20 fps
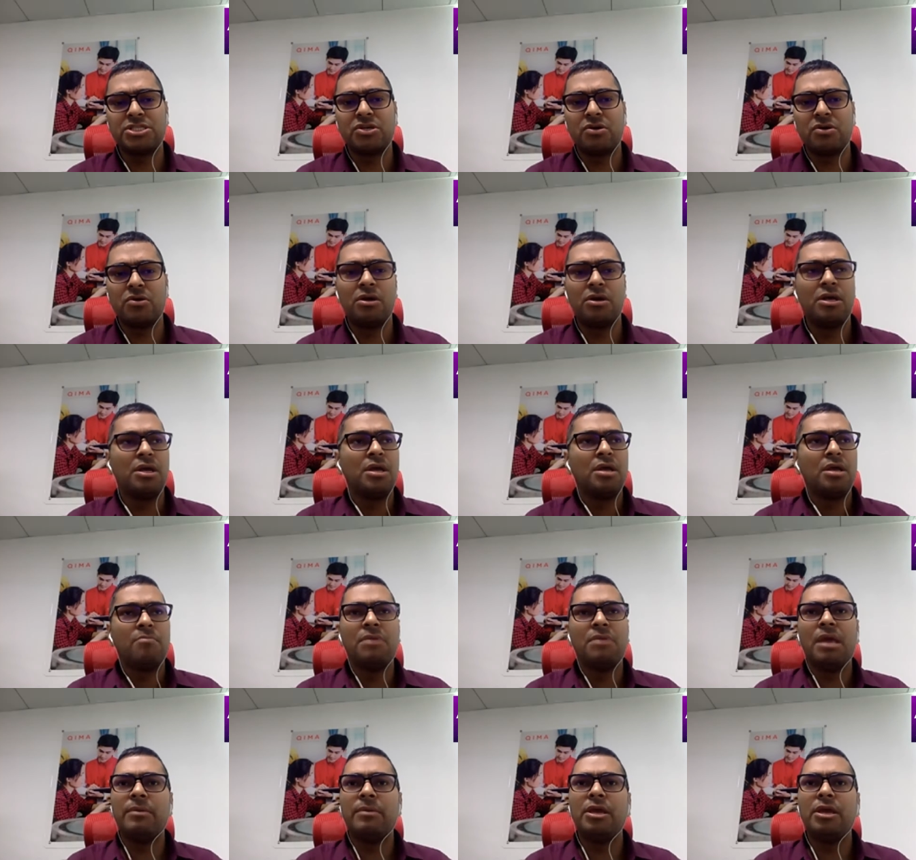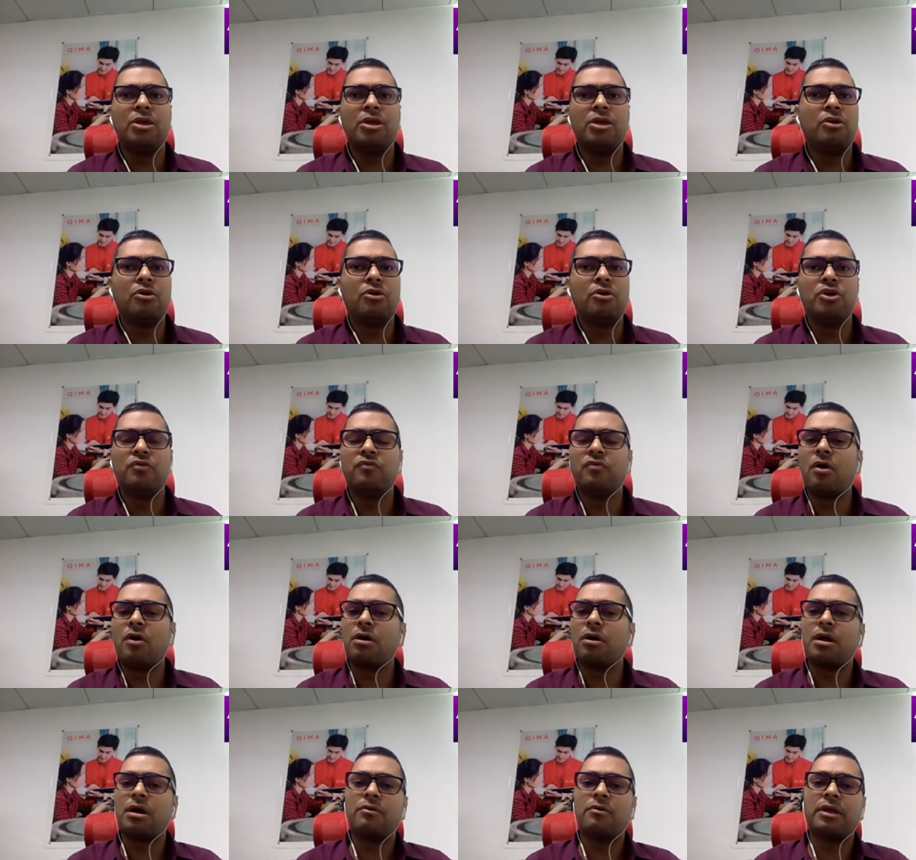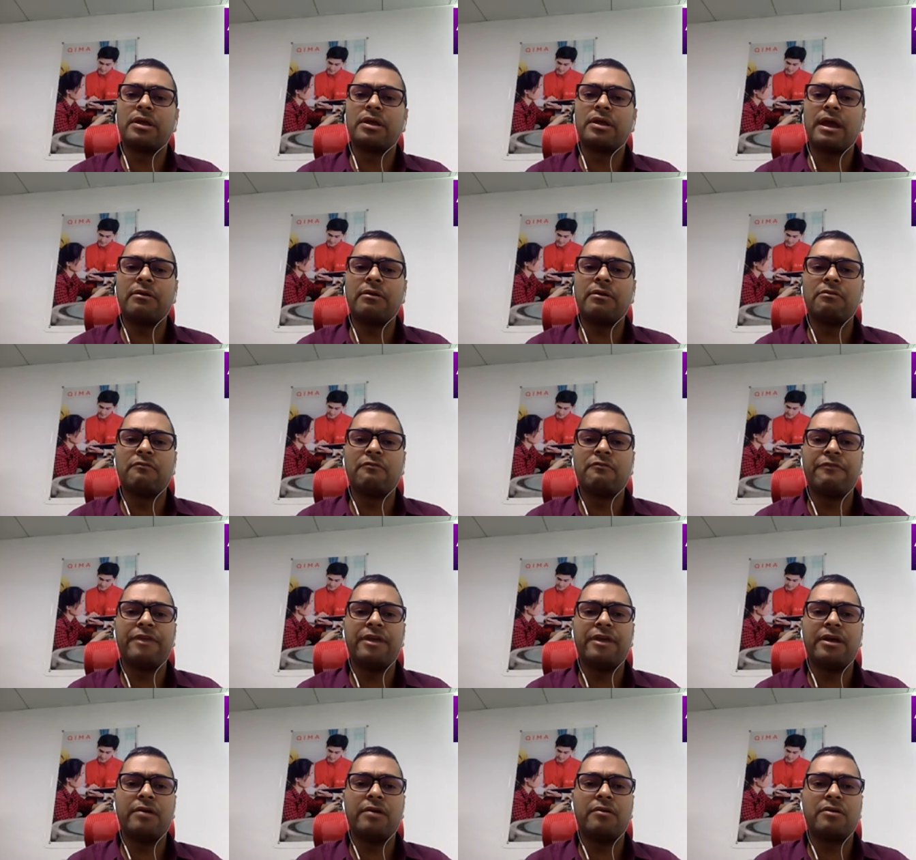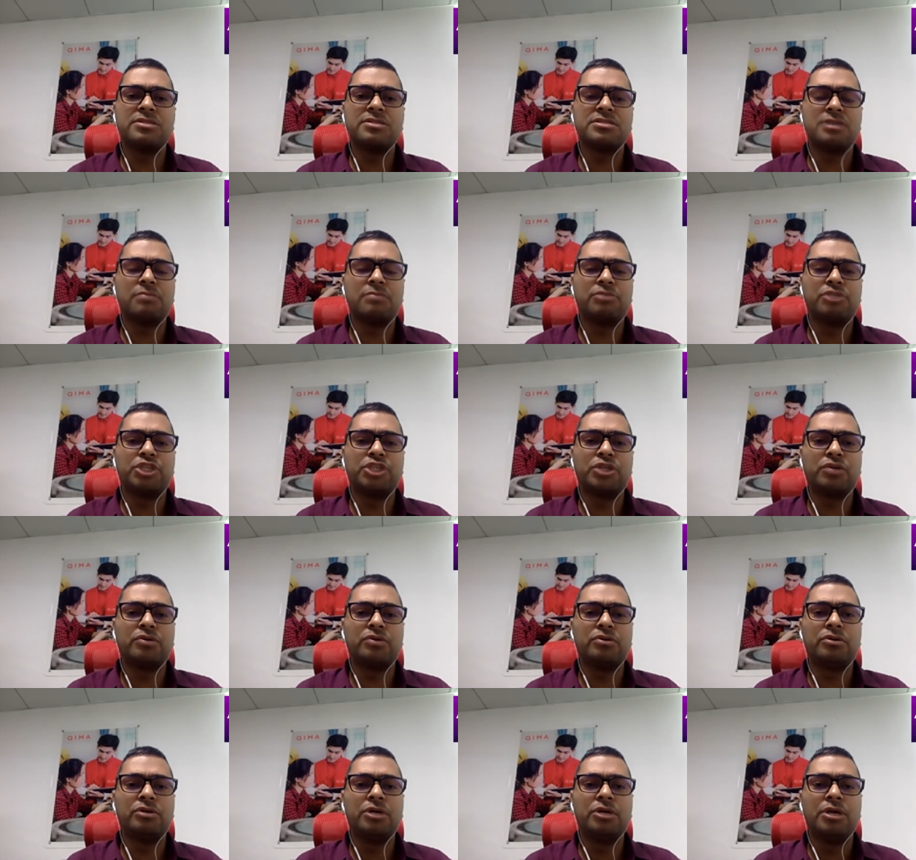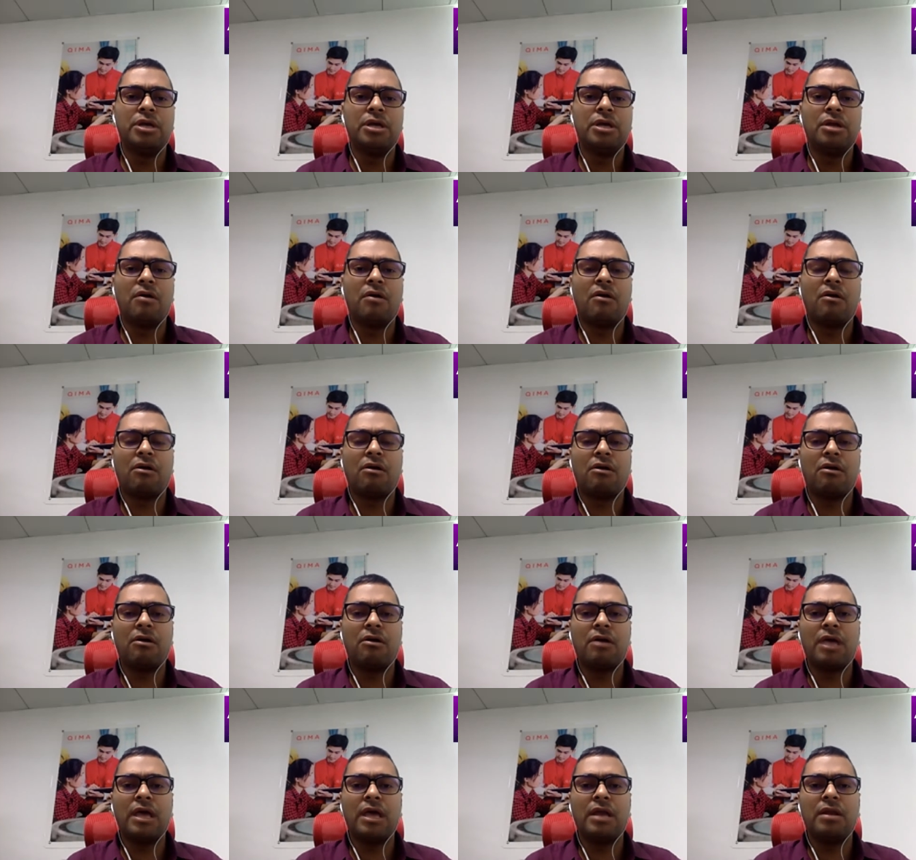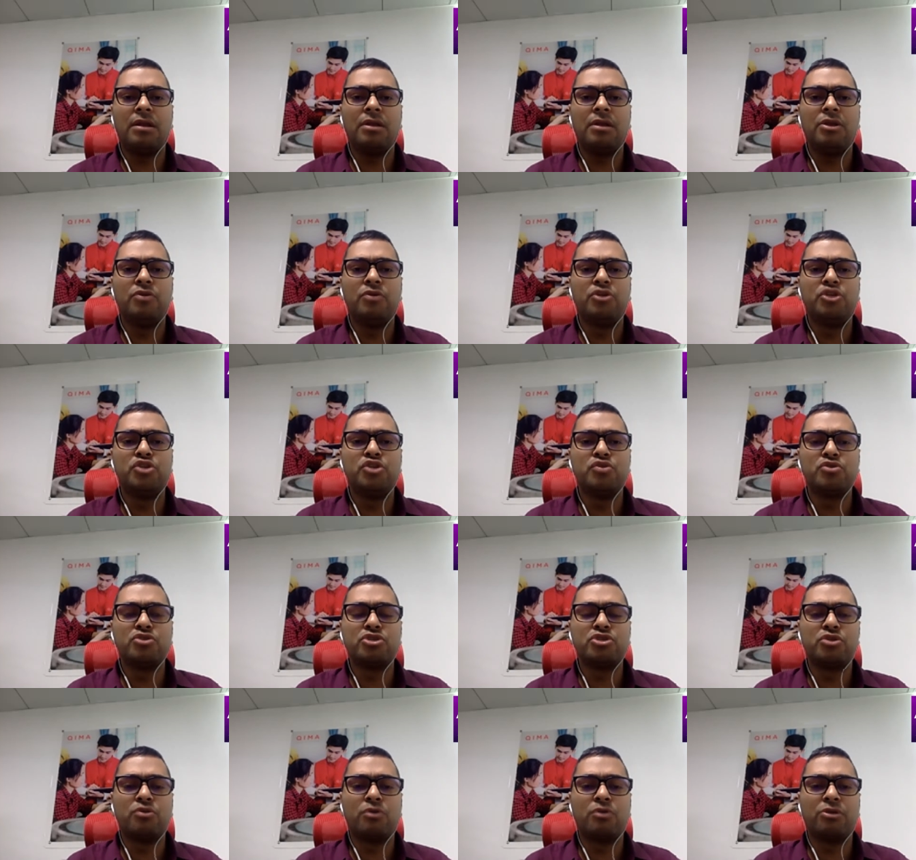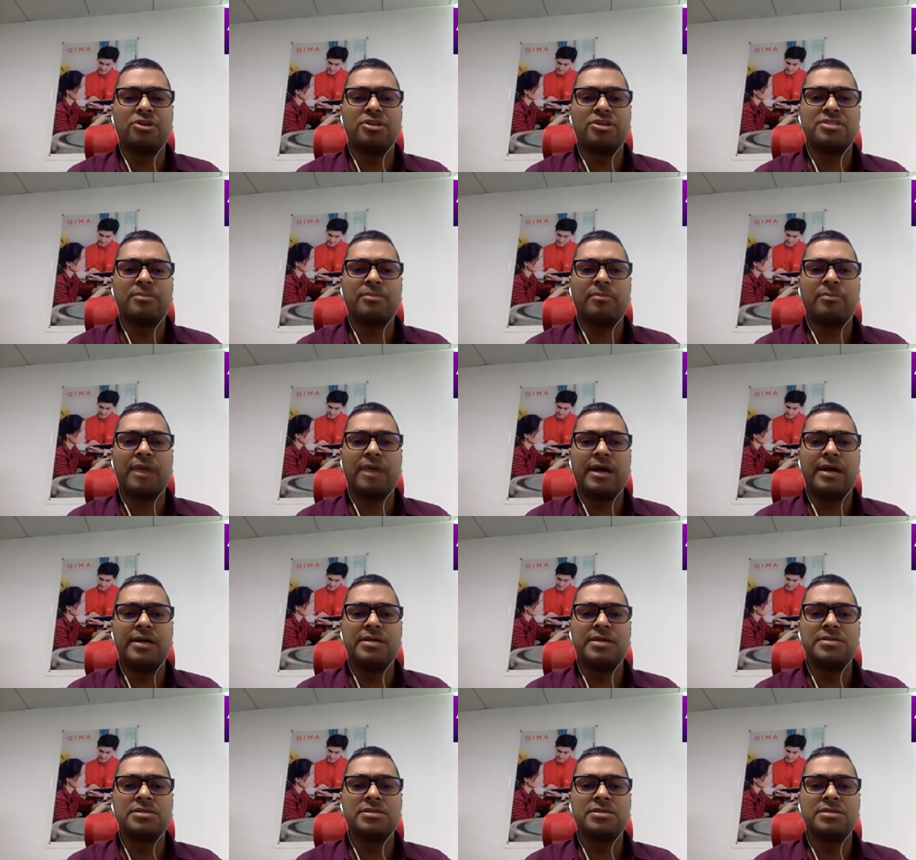So maybe you walk around the Canton Fair or some show in Hong Kong and you choose 2 or 3 suppliers,